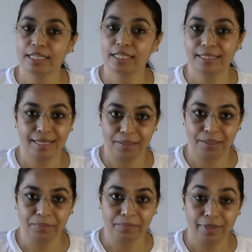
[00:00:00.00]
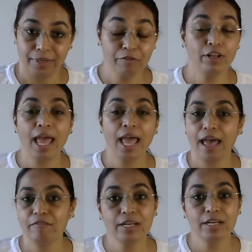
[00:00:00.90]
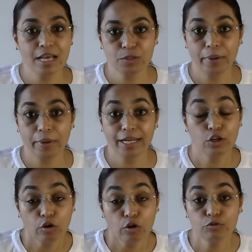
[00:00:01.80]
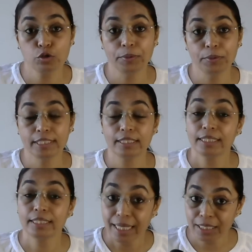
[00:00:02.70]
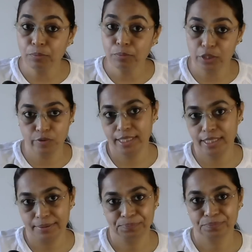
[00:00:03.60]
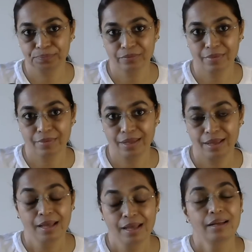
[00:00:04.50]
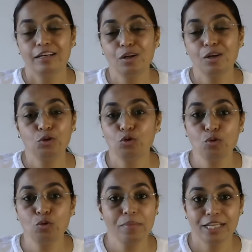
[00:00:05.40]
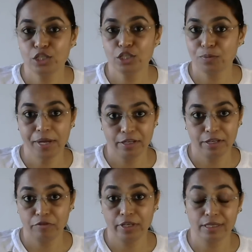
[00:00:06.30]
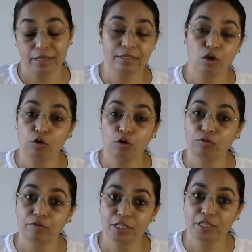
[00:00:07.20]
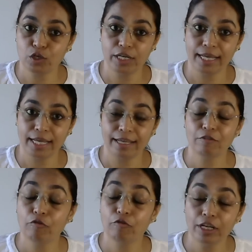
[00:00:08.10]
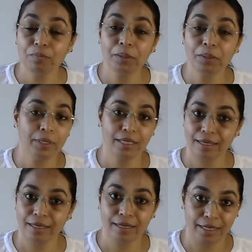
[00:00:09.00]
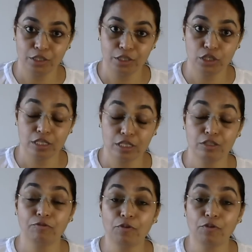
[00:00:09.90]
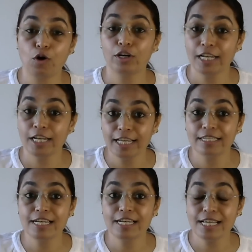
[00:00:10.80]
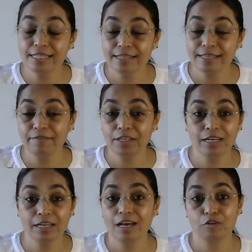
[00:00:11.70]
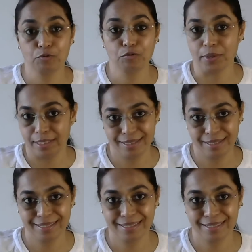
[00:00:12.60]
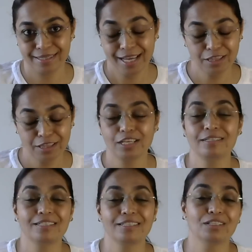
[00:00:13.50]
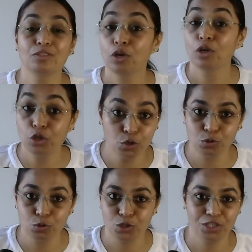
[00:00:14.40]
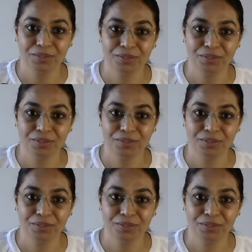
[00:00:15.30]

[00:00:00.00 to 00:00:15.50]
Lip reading: this time and will have an aspect of Jupiter in between. Now, two major benefits of our zodiac will be making connections for nearly 7.5 months, and this is huge.